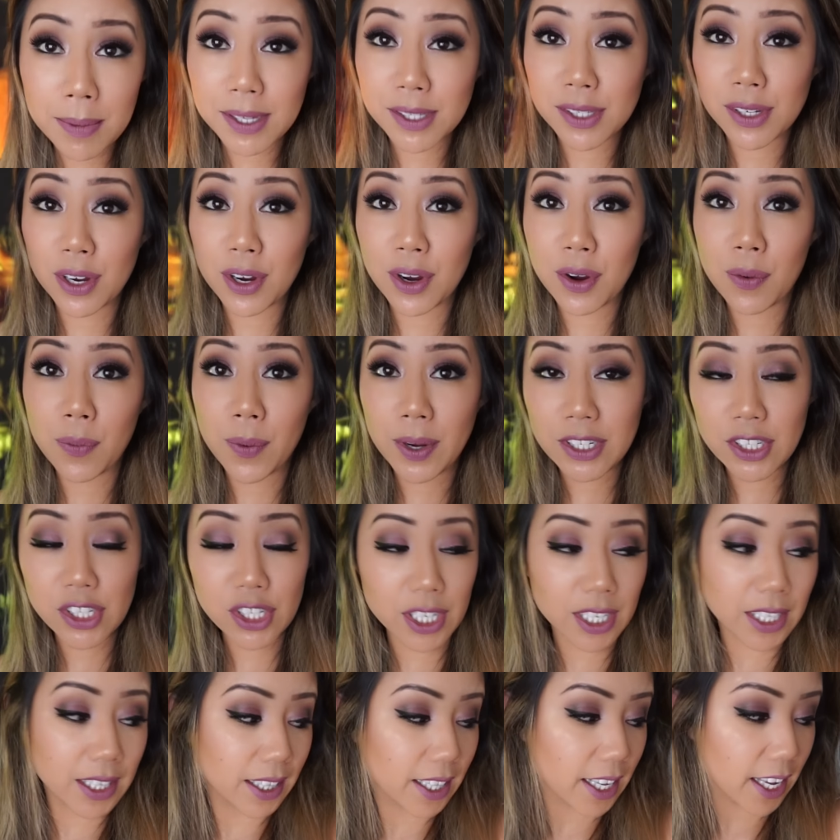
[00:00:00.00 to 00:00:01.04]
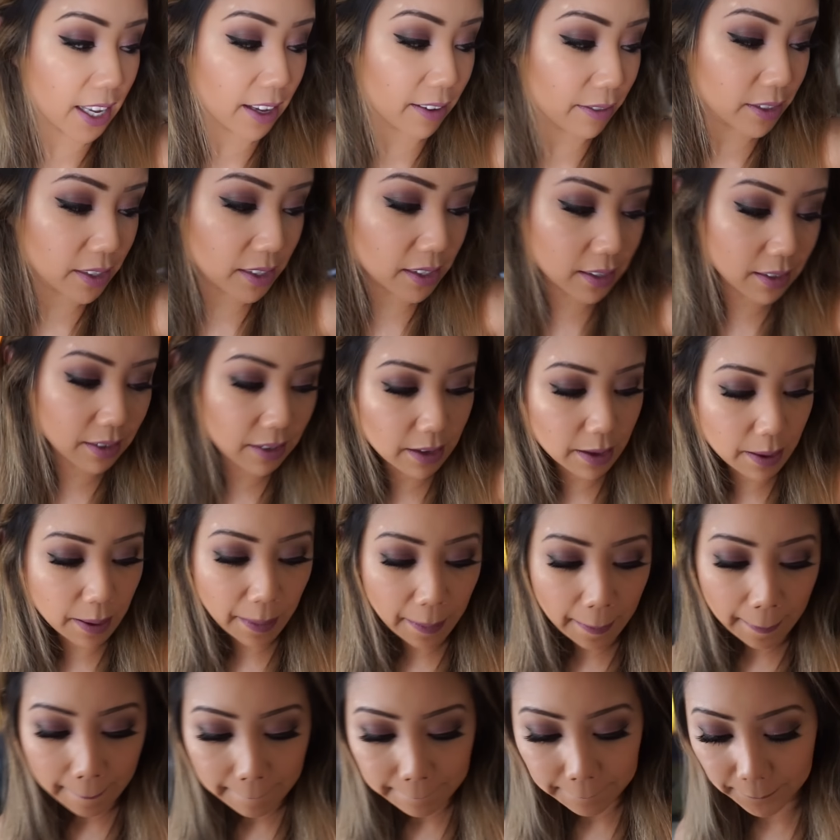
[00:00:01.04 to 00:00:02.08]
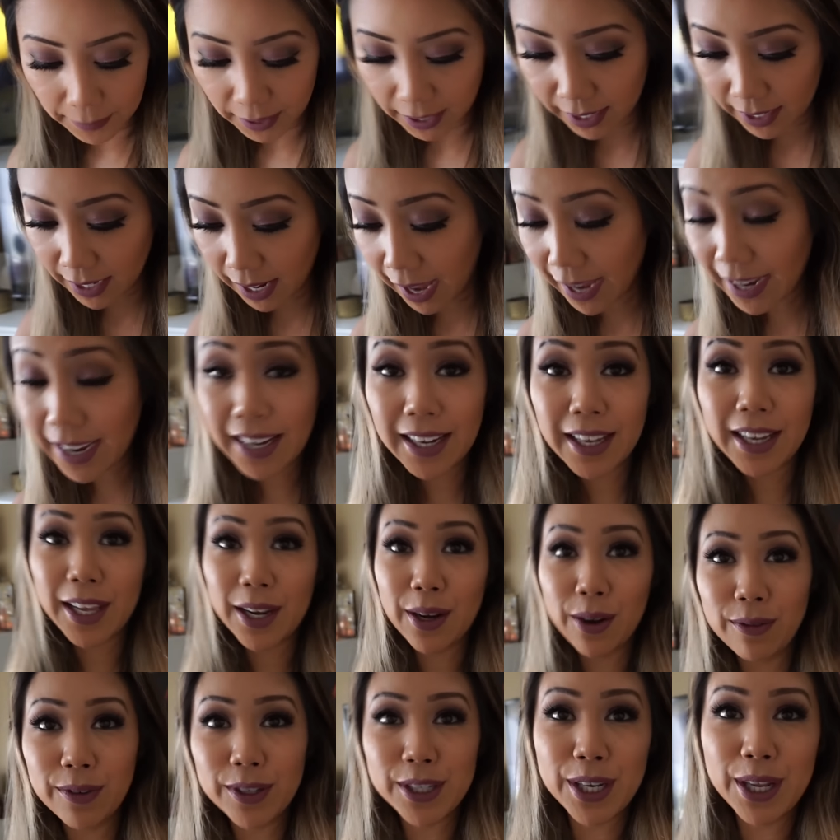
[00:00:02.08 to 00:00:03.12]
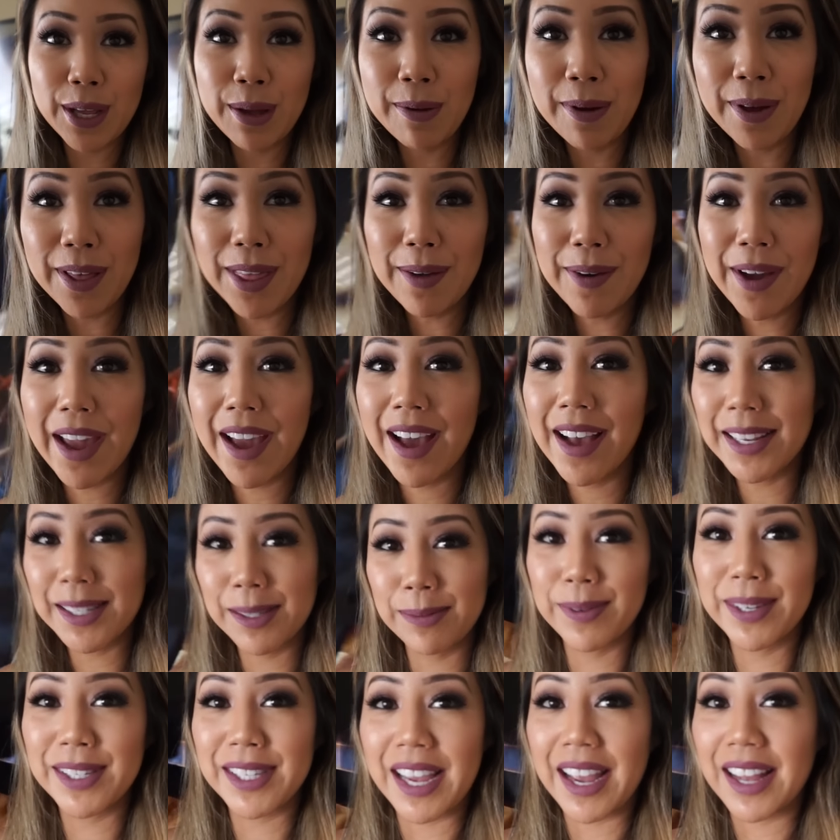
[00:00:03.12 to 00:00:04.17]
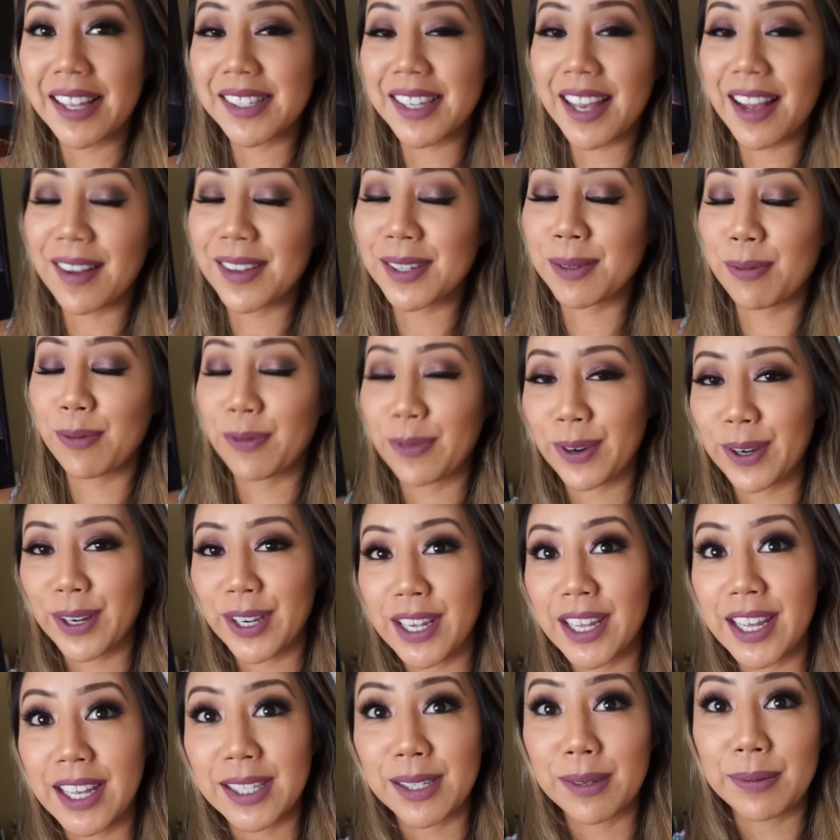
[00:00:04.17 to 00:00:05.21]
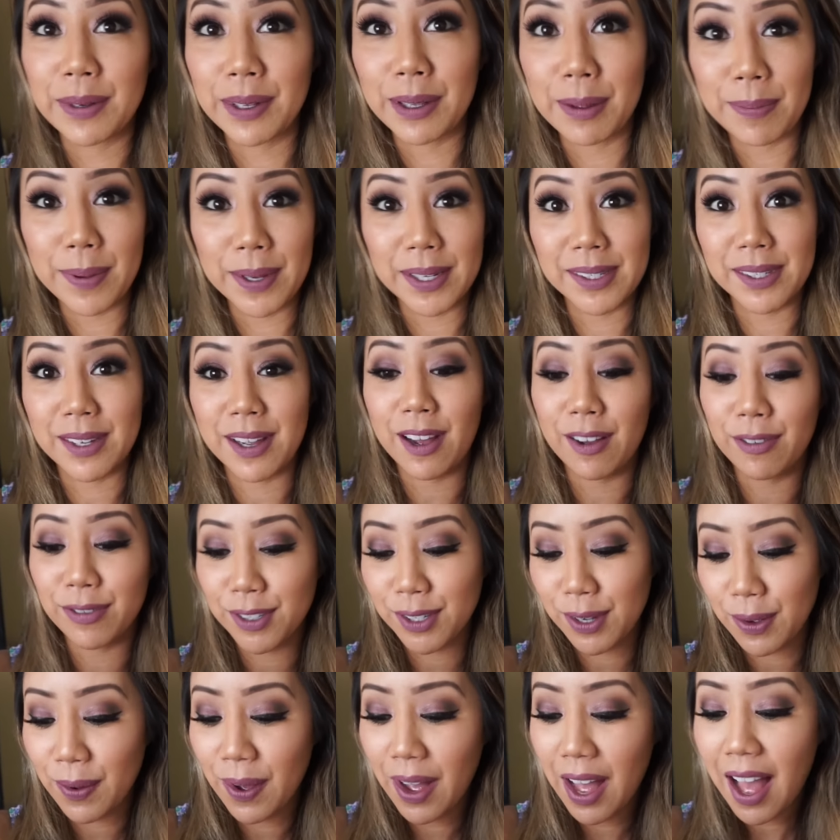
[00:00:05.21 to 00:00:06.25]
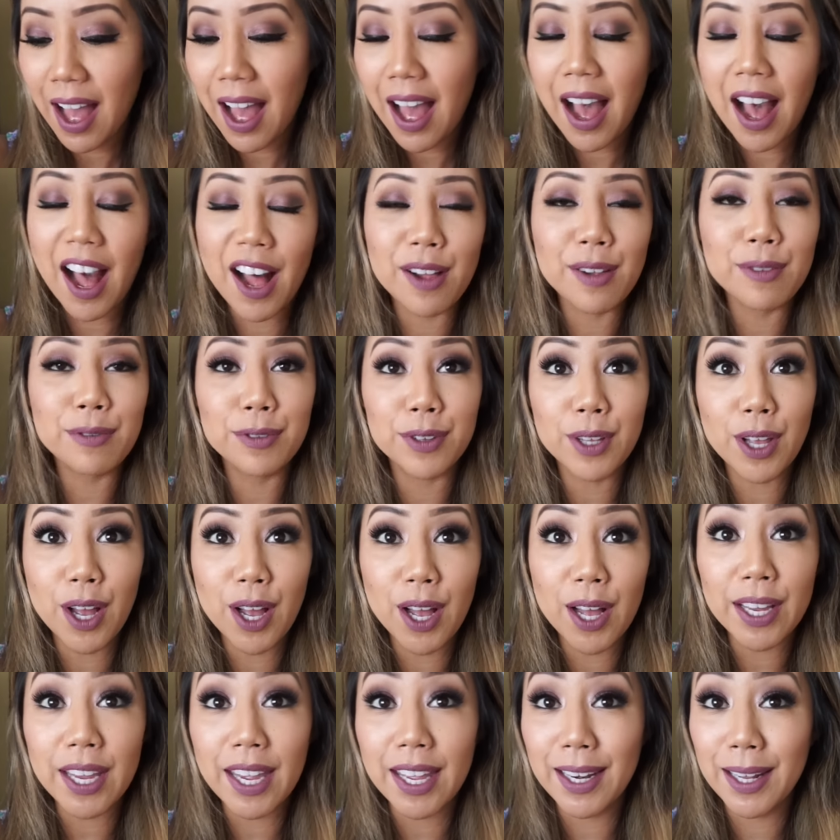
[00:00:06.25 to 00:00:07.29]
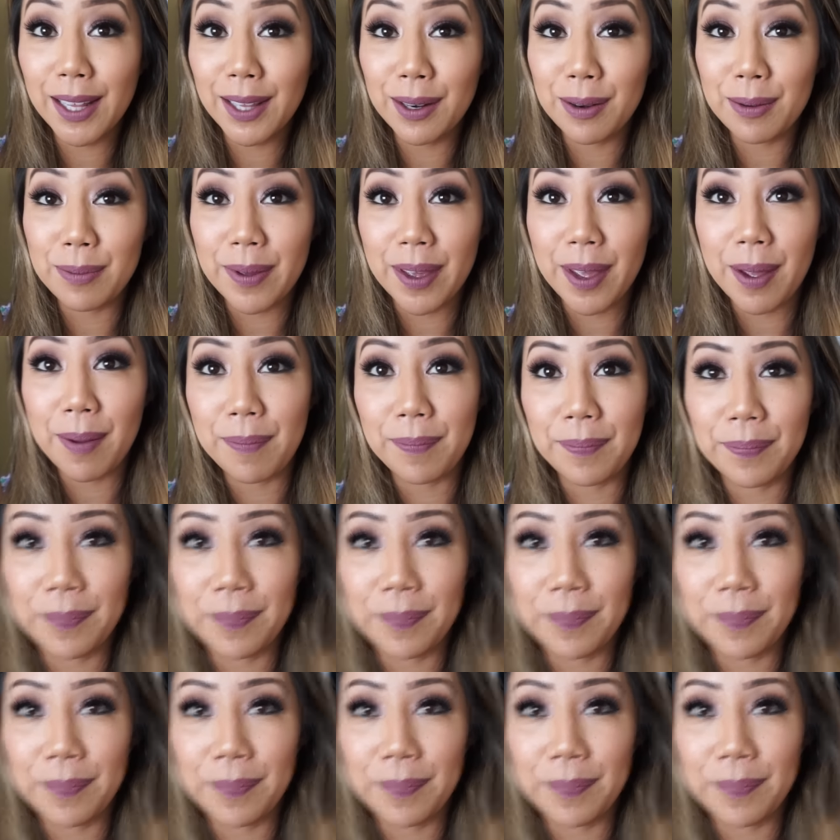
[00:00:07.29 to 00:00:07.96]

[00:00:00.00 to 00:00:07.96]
miss her when she leaves. But I gotta get over to my husband's aunt's house before he gets really pissed off. So I'll vlog in a little bit.